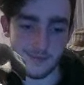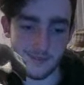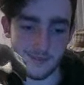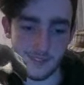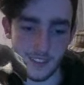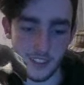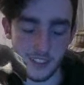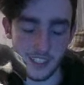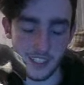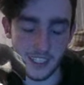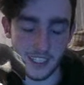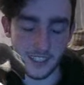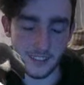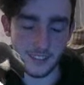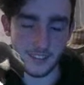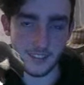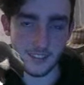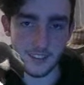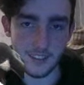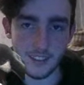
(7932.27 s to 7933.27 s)
Okay.
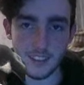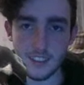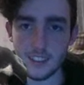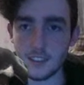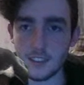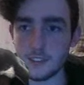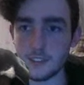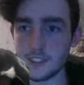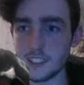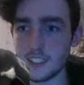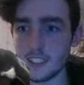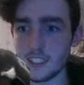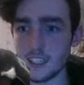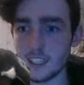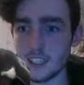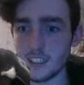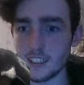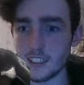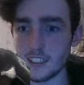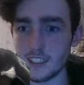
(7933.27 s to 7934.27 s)
We did the
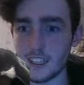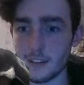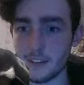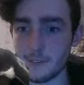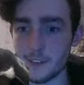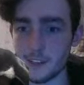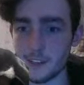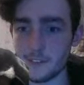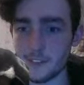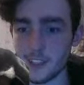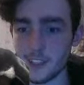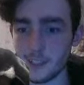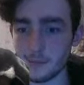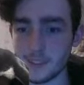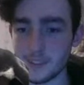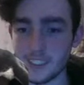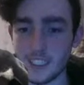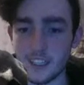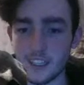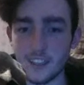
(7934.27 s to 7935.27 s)
unidentified flying
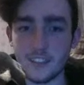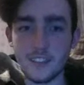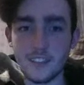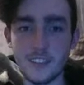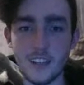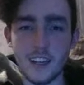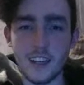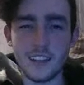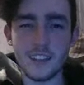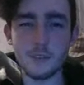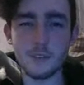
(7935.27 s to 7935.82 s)
potato. I think we